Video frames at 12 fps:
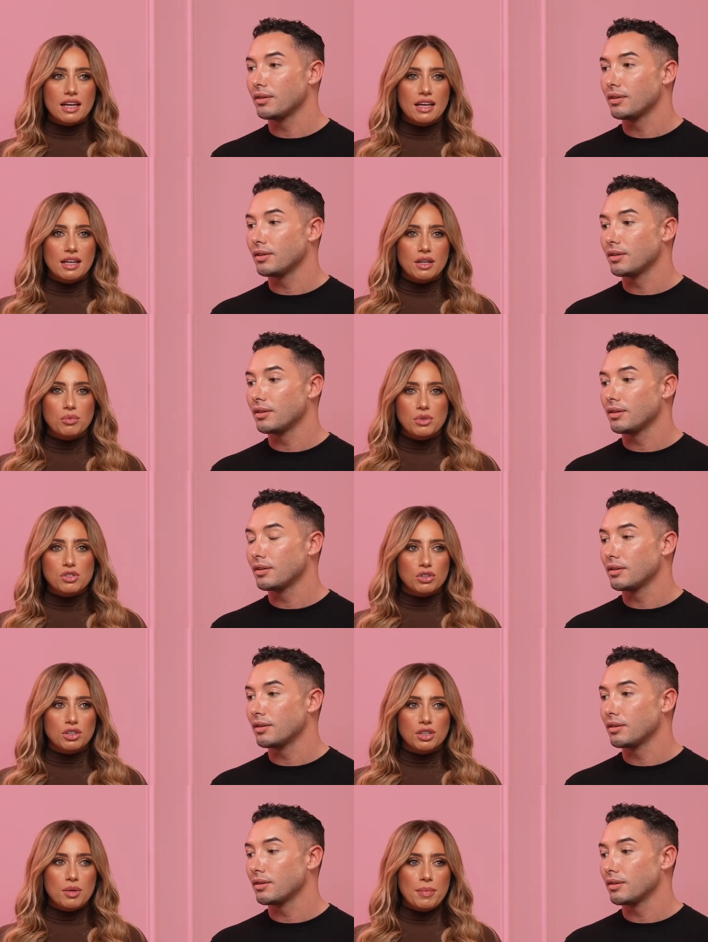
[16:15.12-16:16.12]
Speaker 1: Like we
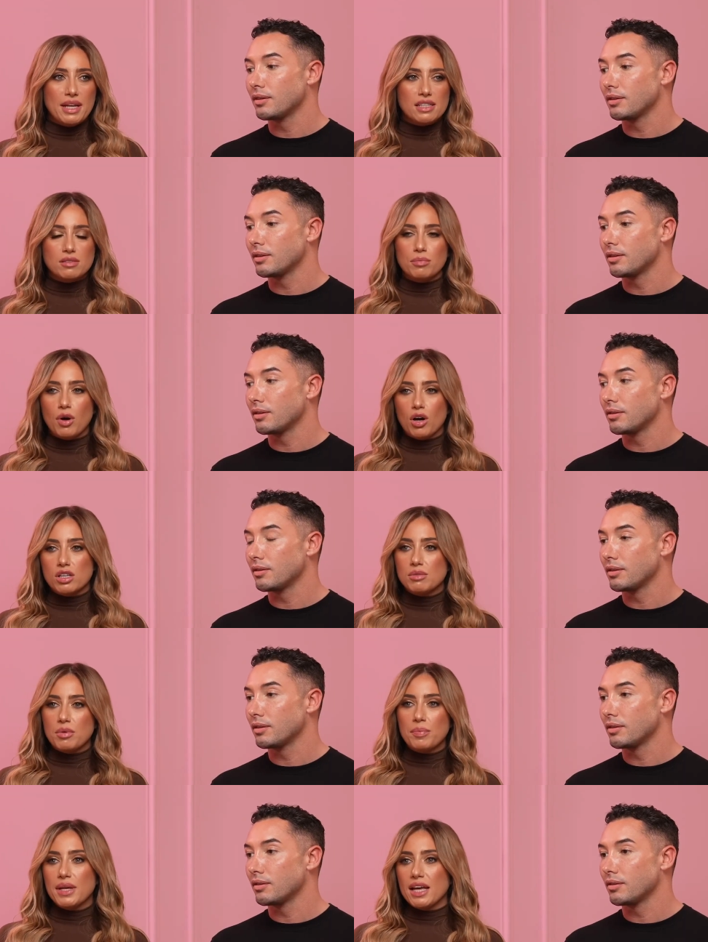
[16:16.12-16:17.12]
done an amazing party
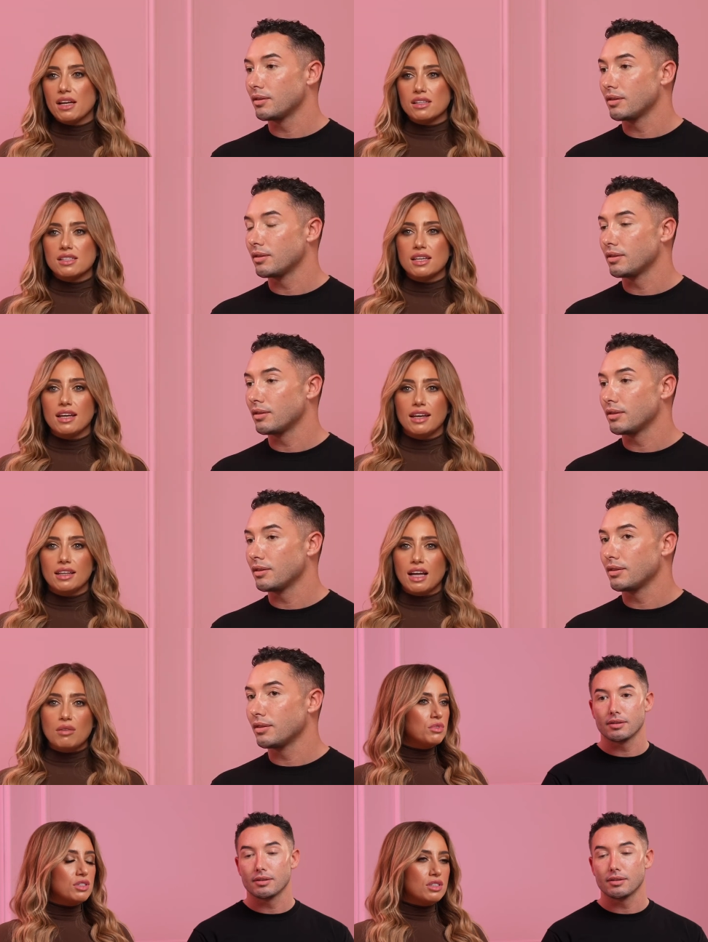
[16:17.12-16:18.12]
with PLT.
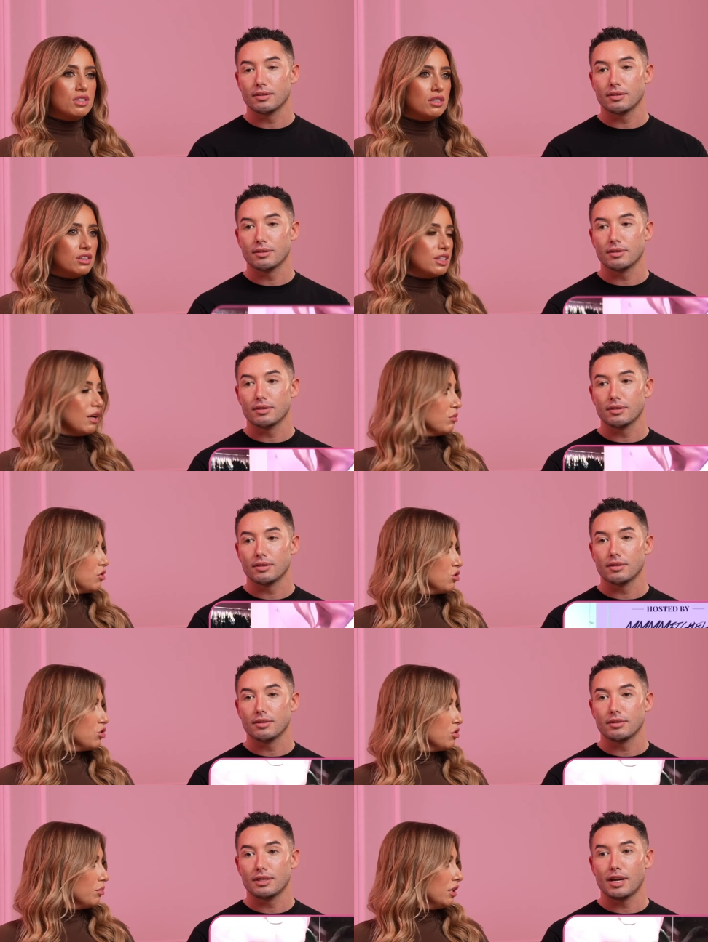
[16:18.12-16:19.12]
That was that was
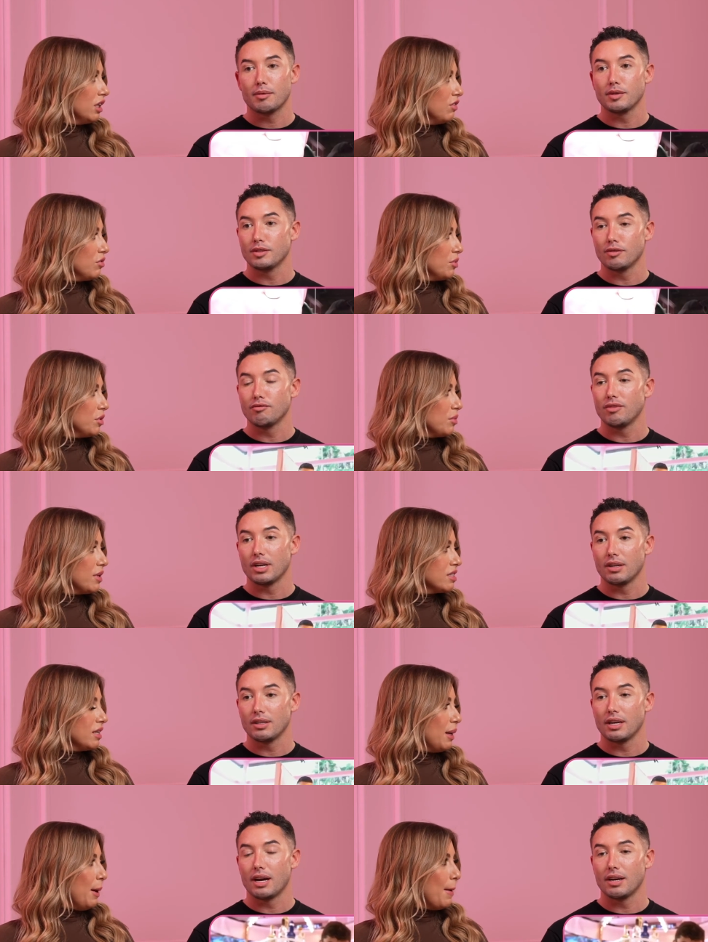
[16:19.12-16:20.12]
just unbelievable, was unreal,
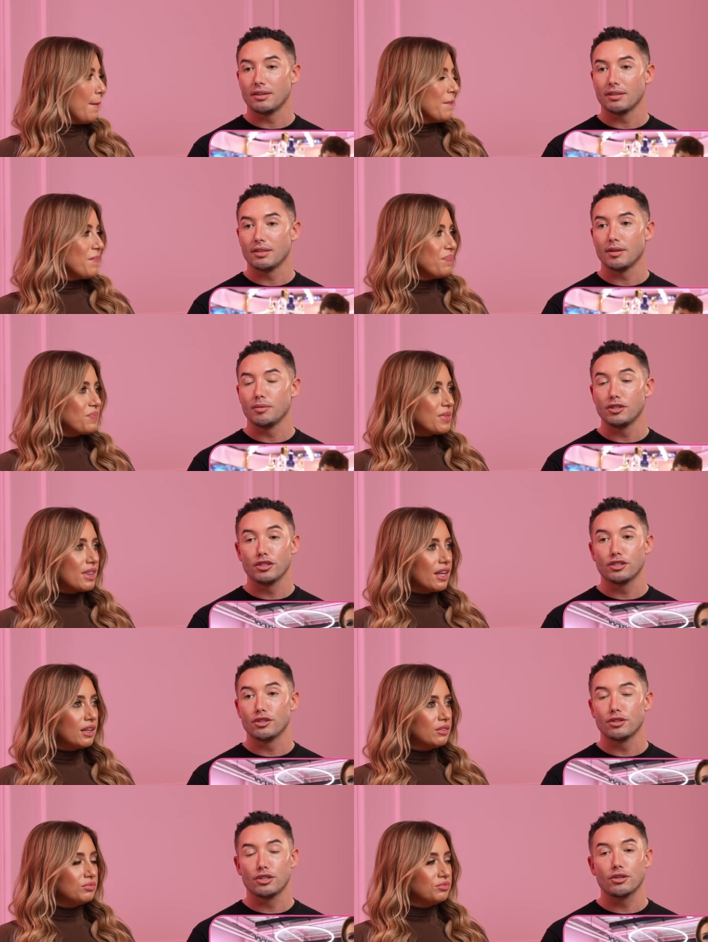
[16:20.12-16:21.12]
wasn't it? Yeah.
Speaker 2: It was
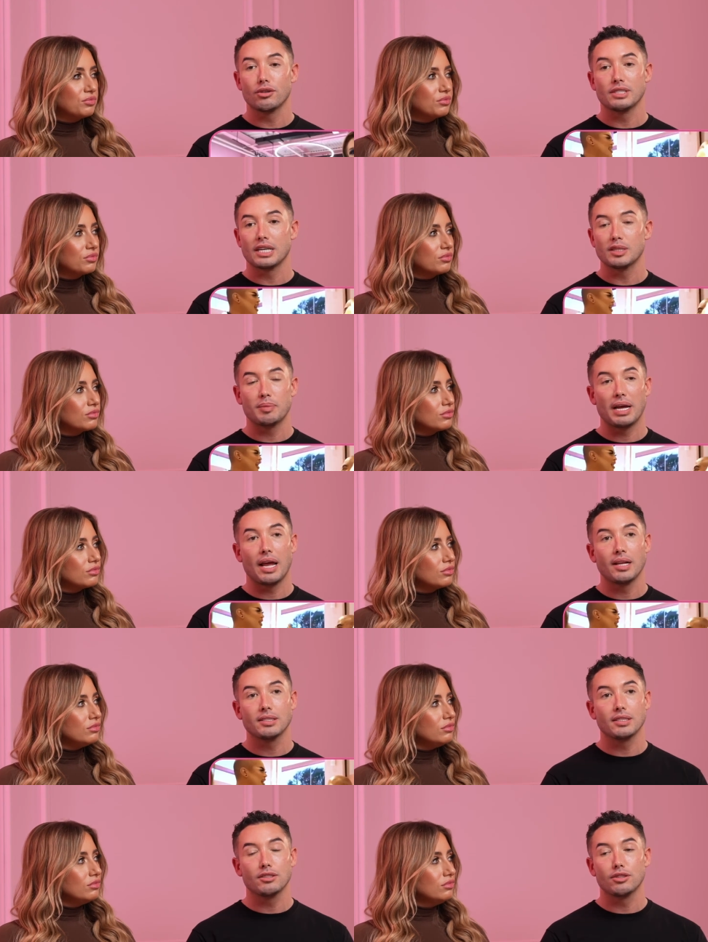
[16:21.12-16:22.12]
just such a good
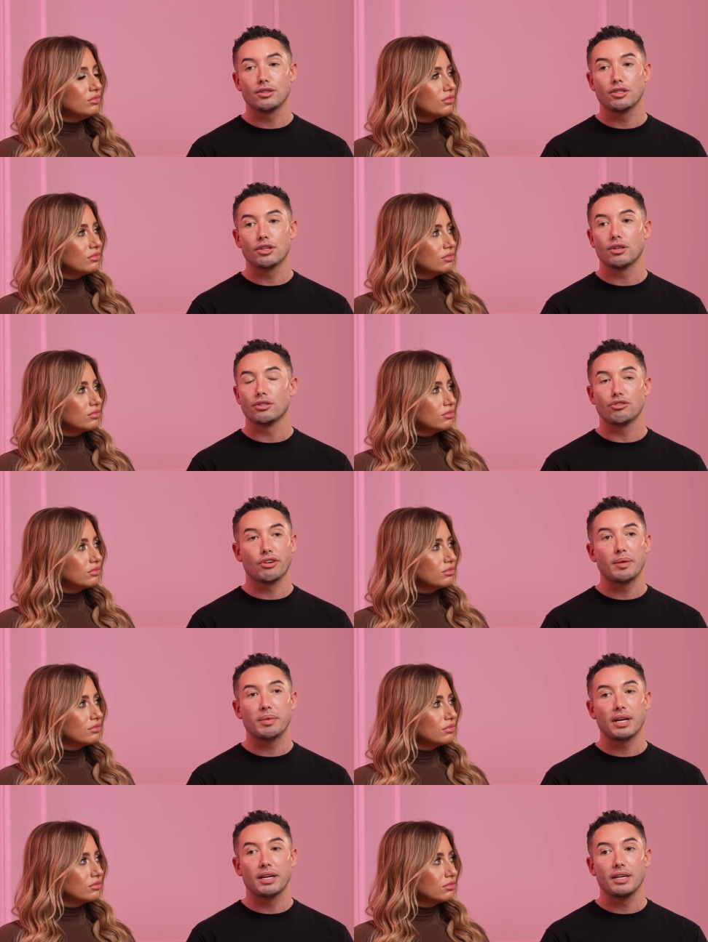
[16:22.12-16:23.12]
experience and such a good
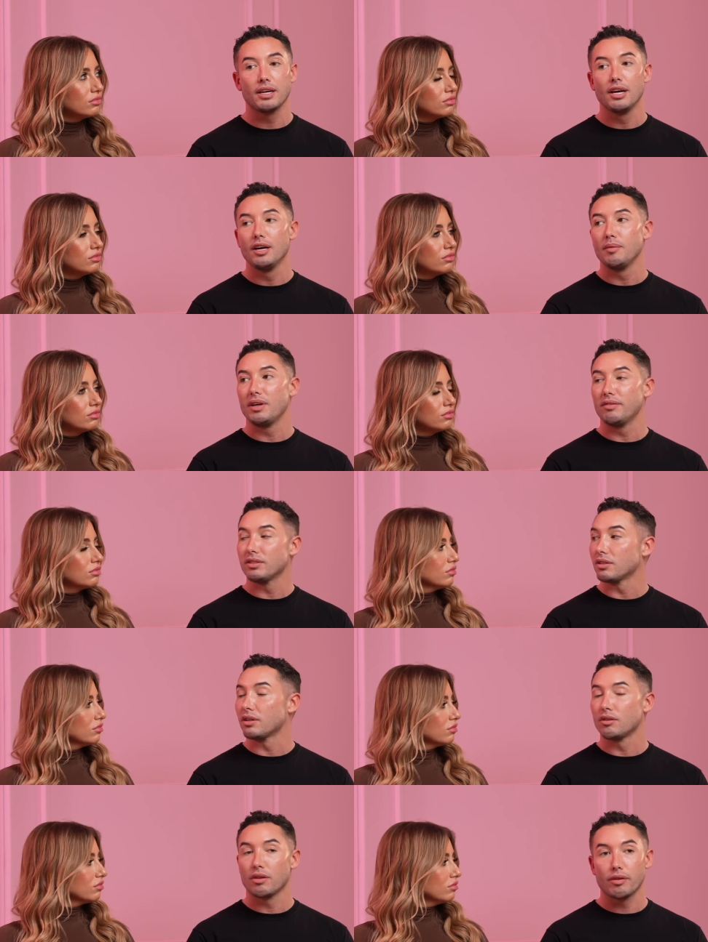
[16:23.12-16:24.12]
trip. Like we even
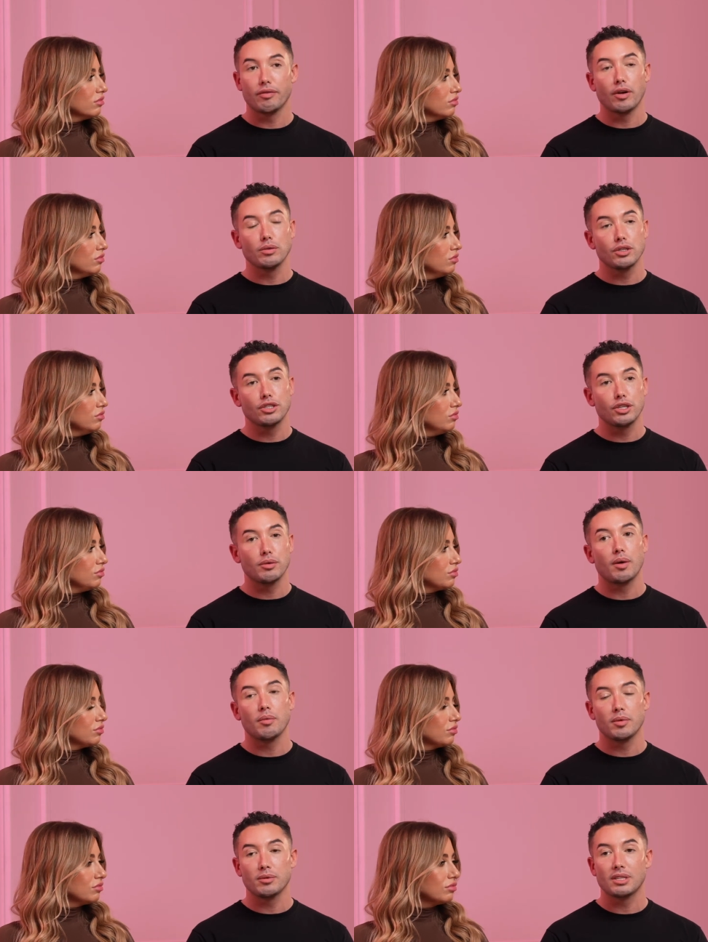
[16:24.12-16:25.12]
done another photo shoot
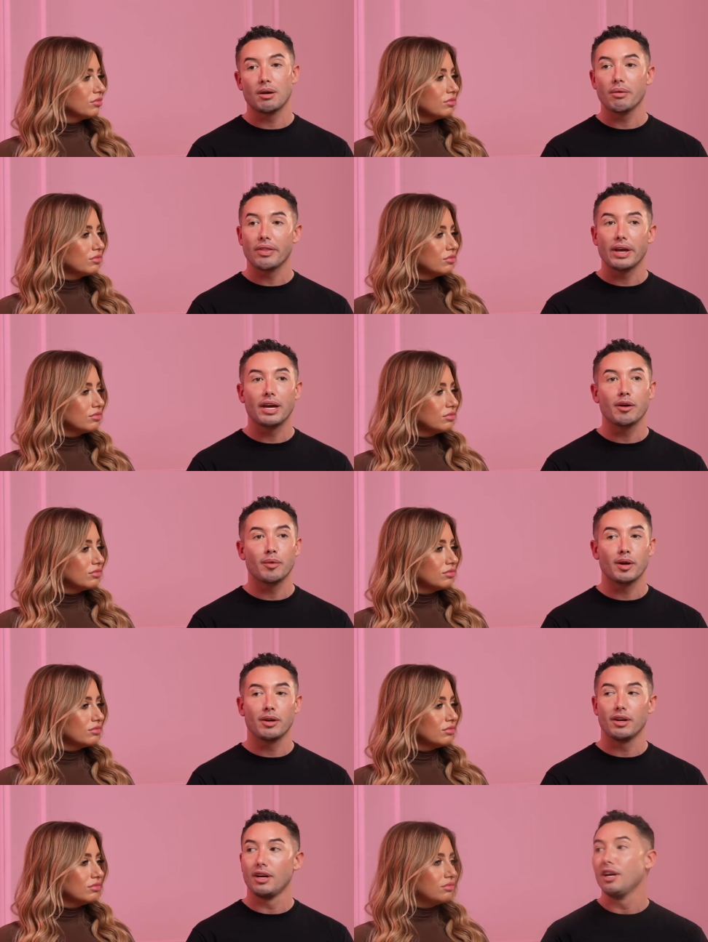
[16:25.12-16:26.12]
when we was out there
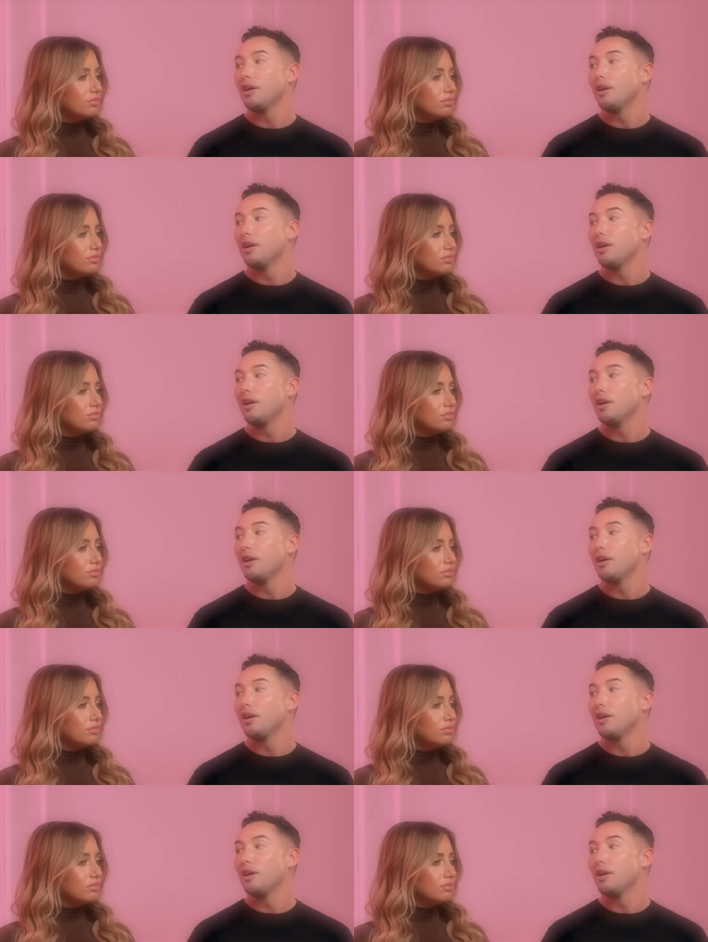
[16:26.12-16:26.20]
where